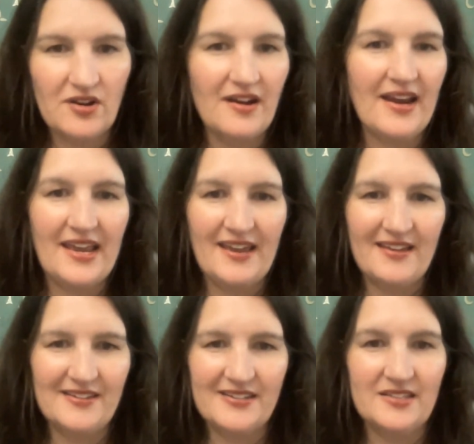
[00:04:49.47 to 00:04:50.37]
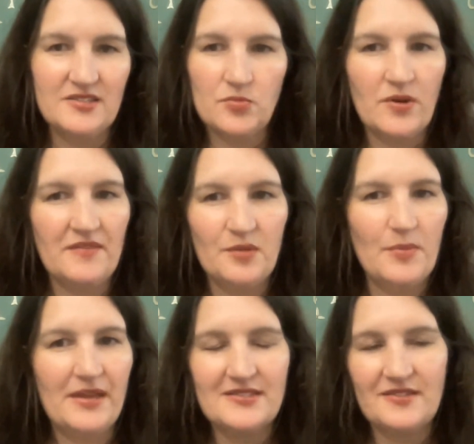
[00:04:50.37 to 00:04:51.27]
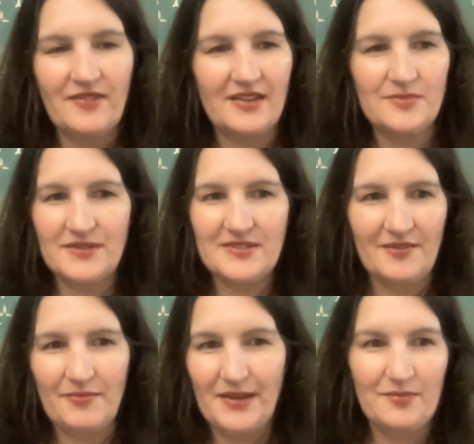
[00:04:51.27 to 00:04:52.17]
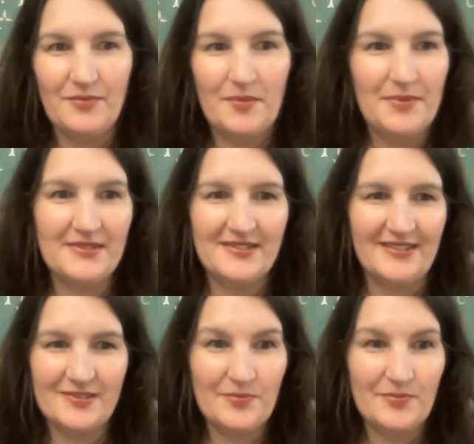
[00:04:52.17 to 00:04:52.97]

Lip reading: And it's one of the best investments I've made in my business